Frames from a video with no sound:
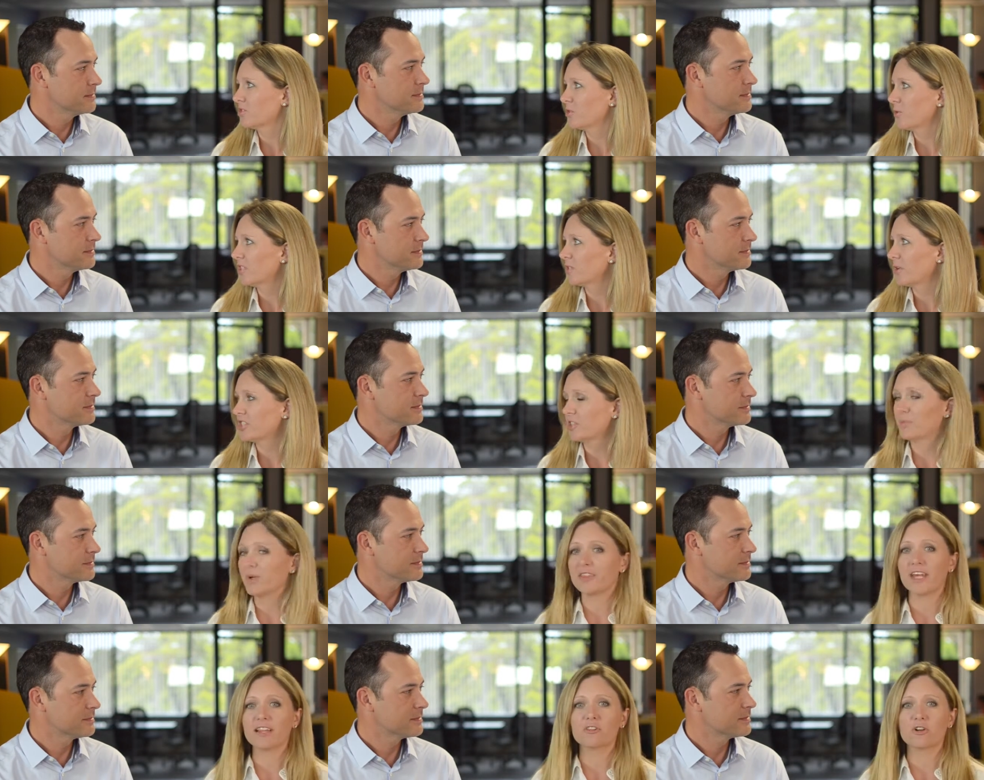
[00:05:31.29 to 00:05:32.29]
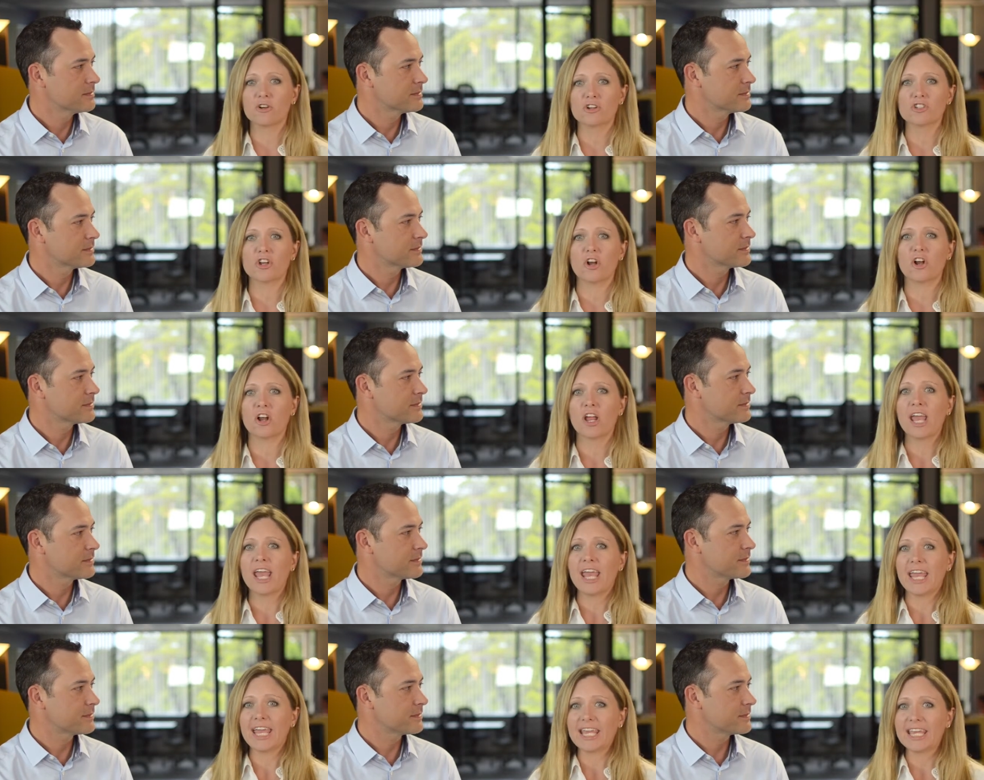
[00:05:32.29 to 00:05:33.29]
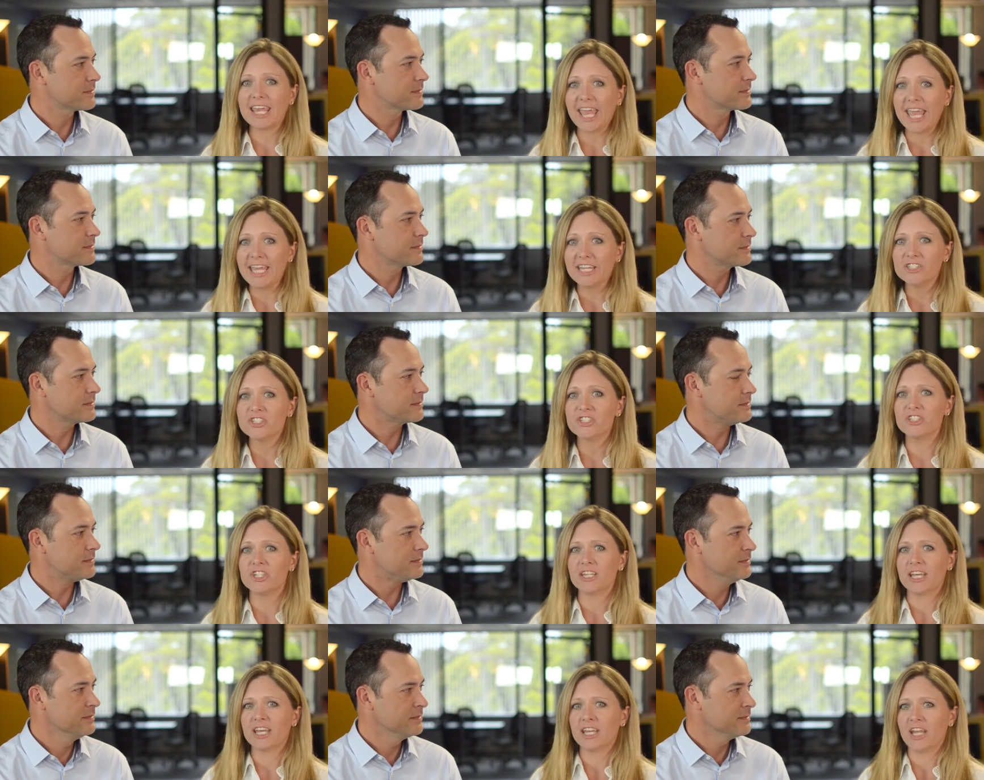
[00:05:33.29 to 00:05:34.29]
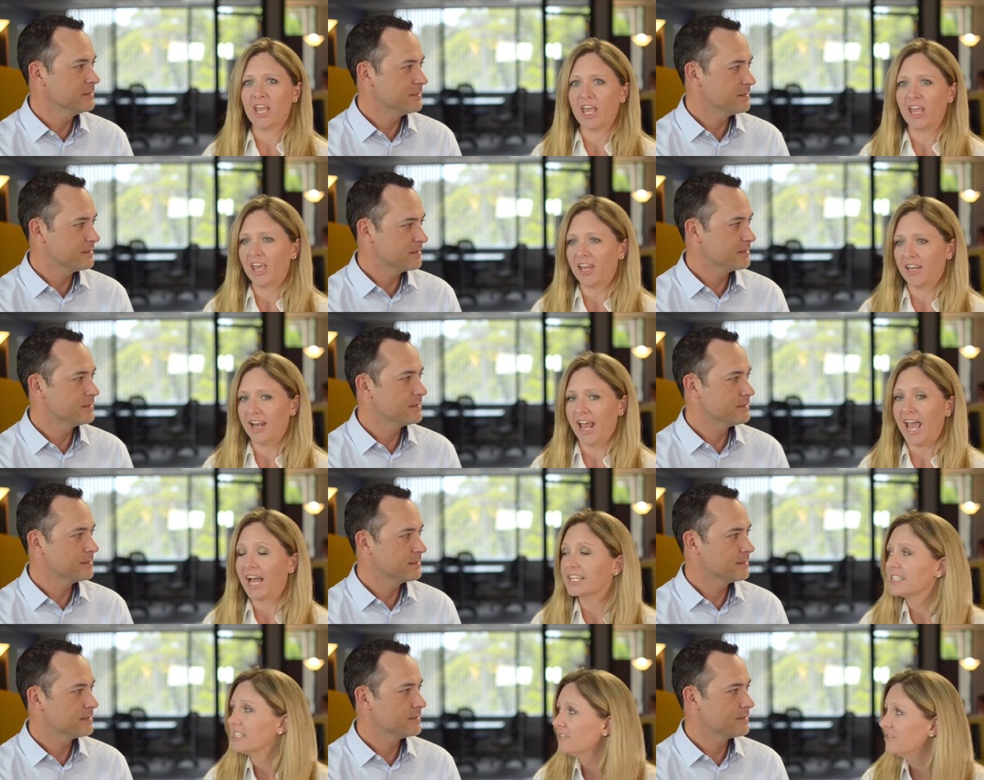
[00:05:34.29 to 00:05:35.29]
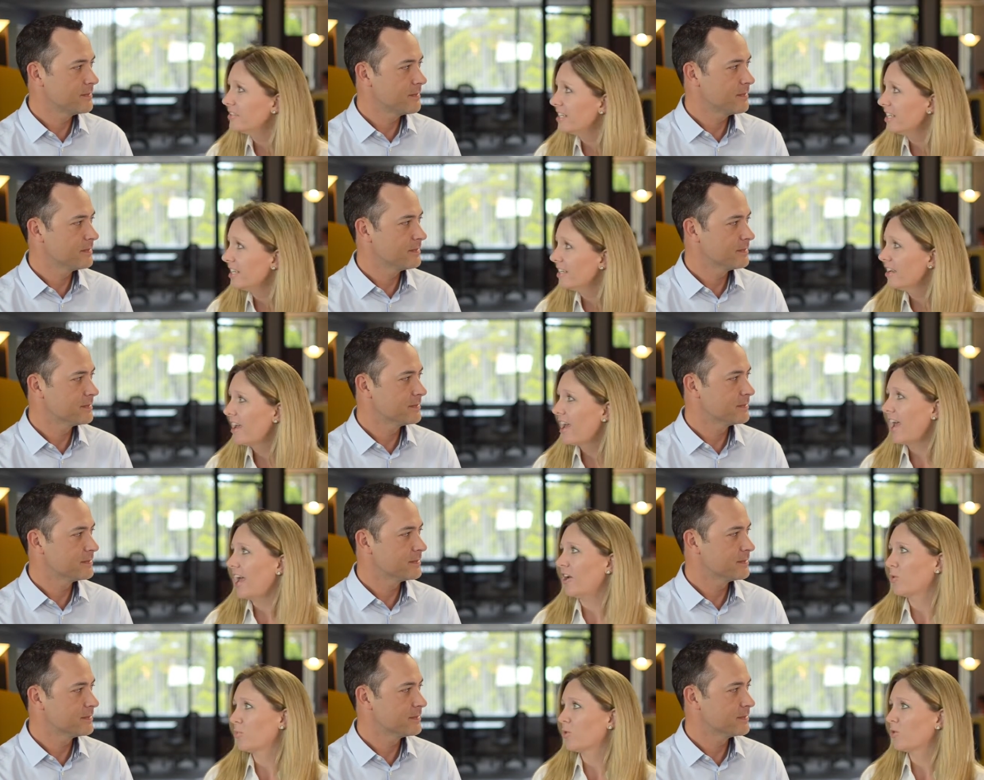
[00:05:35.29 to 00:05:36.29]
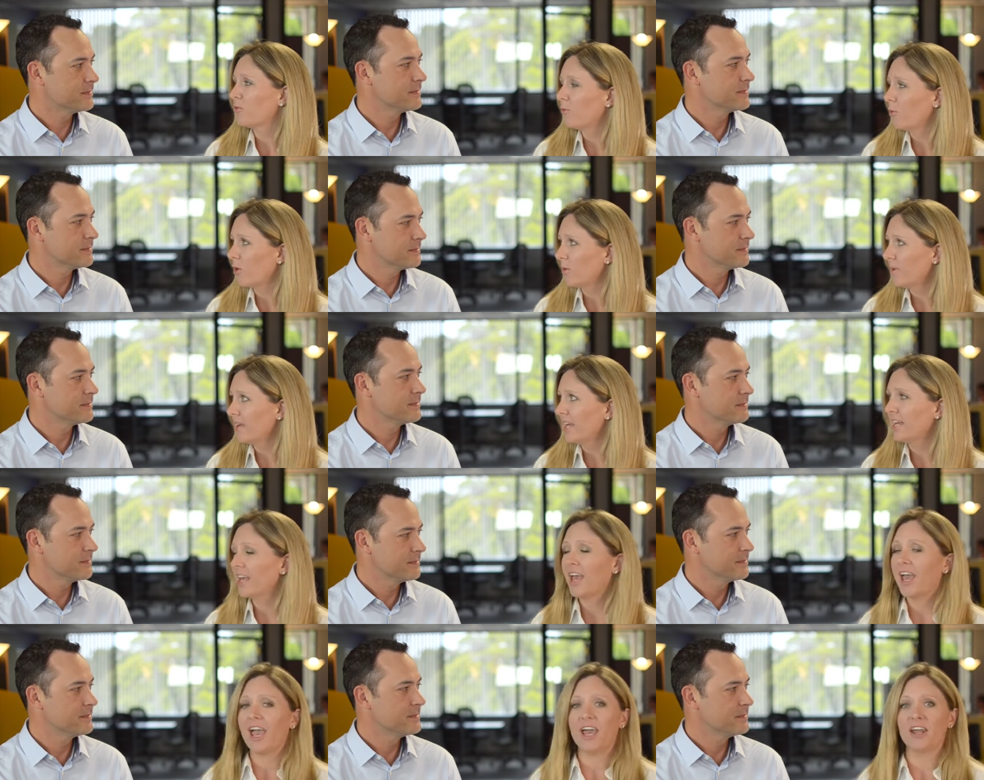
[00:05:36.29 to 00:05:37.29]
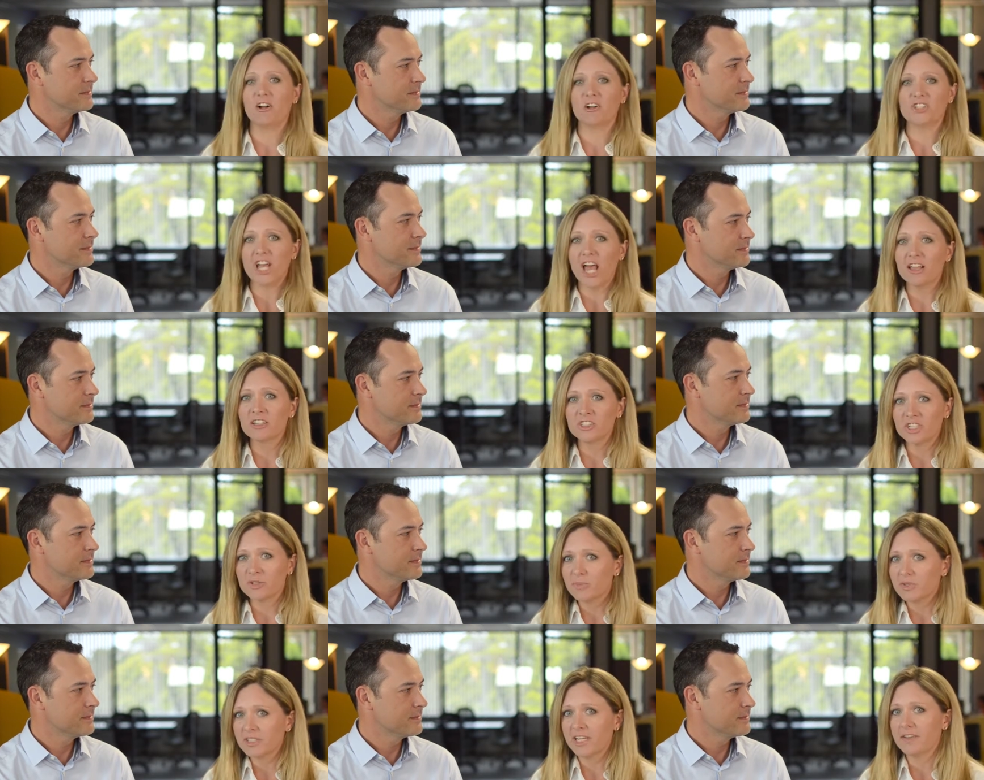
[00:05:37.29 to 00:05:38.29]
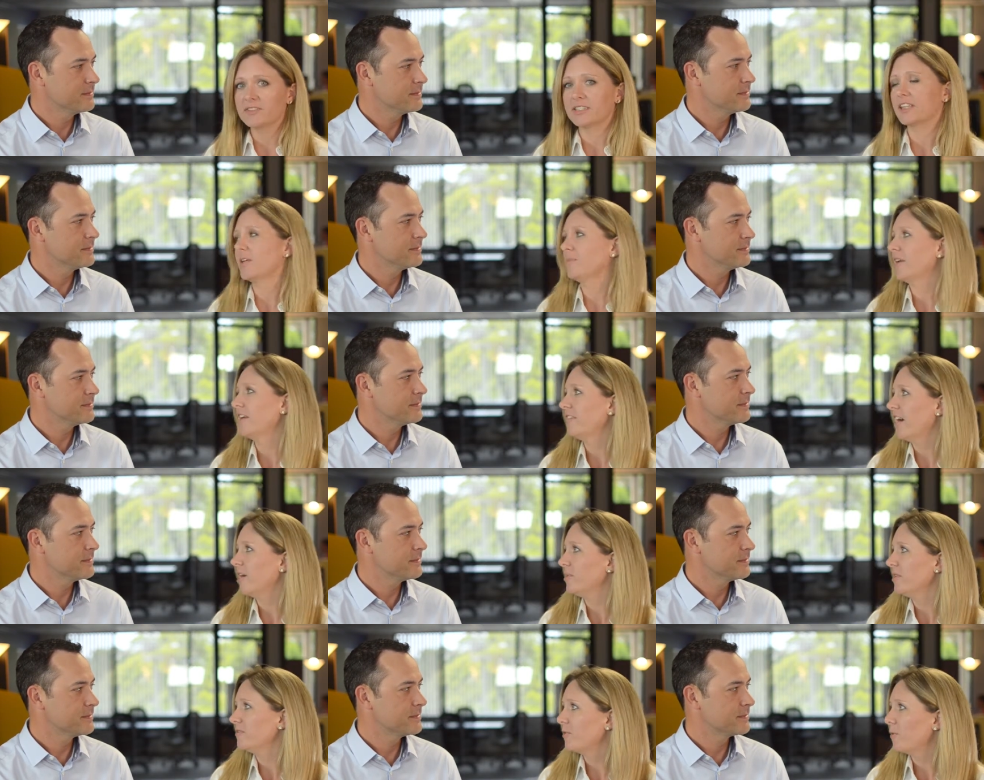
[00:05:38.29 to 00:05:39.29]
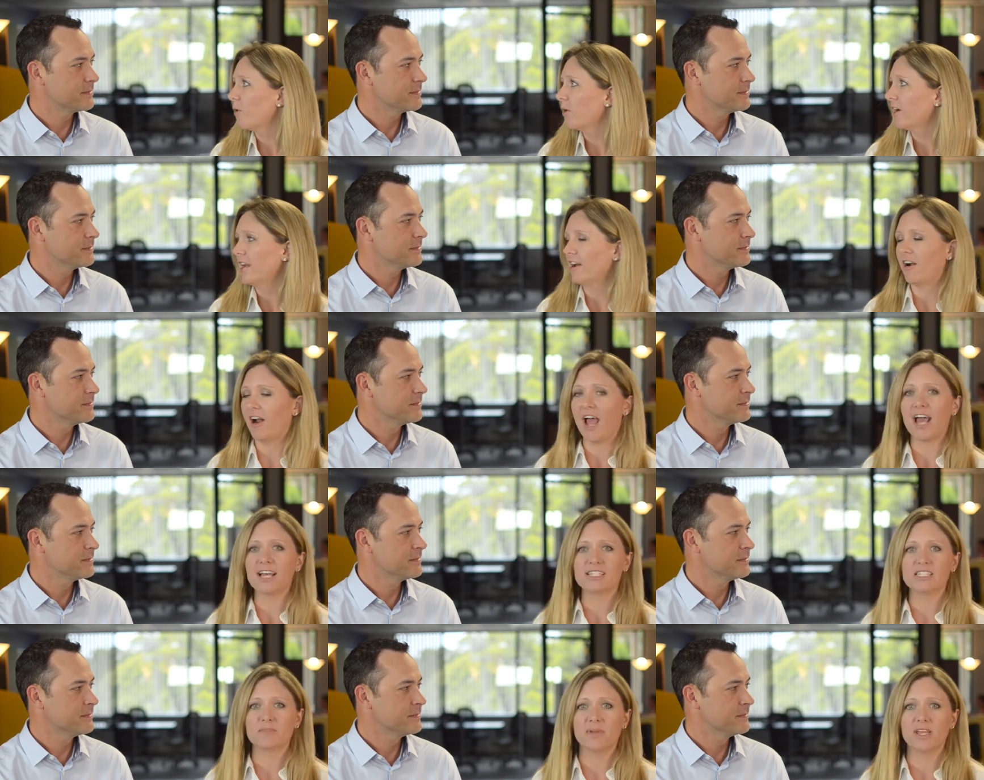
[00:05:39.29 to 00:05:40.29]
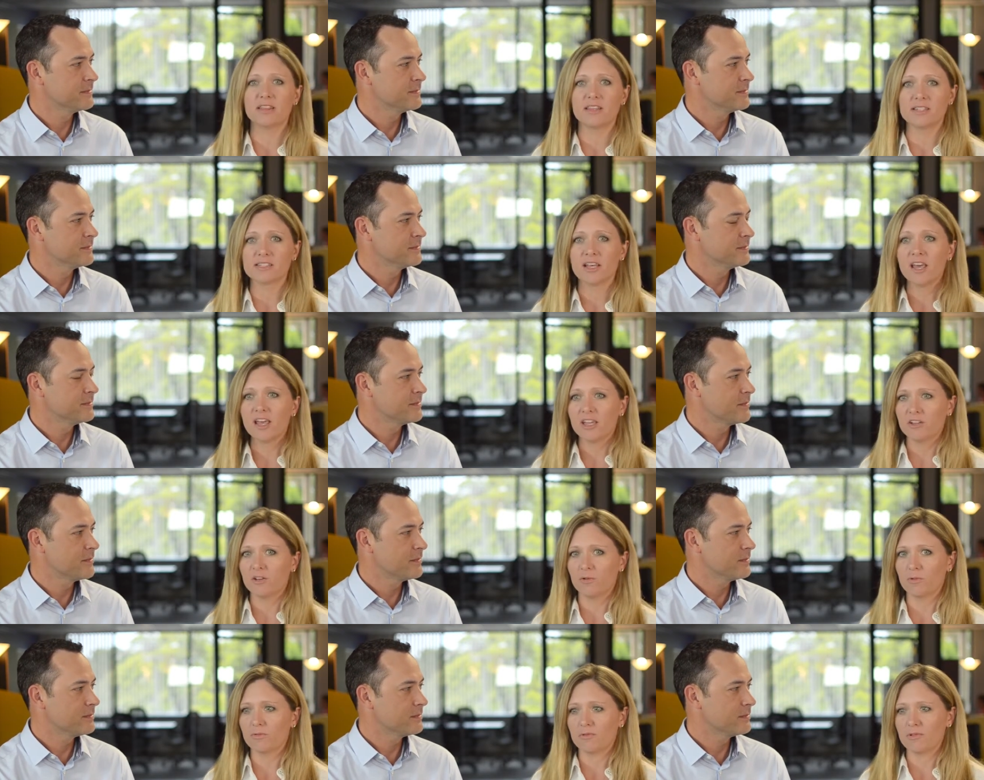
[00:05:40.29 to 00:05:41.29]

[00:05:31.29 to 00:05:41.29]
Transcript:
Speaker 1: choice question but that learners are engaged in a in an activity and are performing and are challenging beliefs that they might have had before and are asked to make these you know